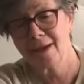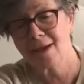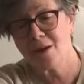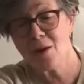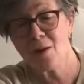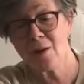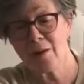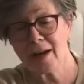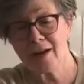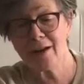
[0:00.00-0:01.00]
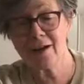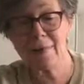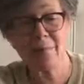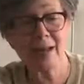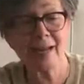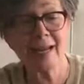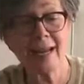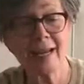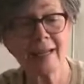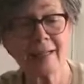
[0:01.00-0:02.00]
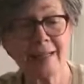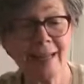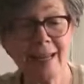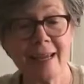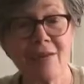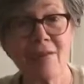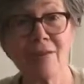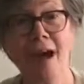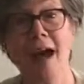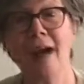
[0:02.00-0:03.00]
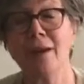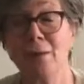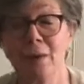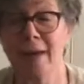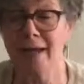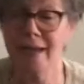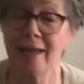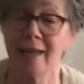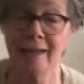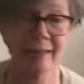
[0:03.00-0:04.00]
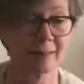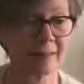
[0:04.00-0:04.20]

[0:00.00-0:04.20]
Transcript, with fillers: Going on a picnic, leaving right away.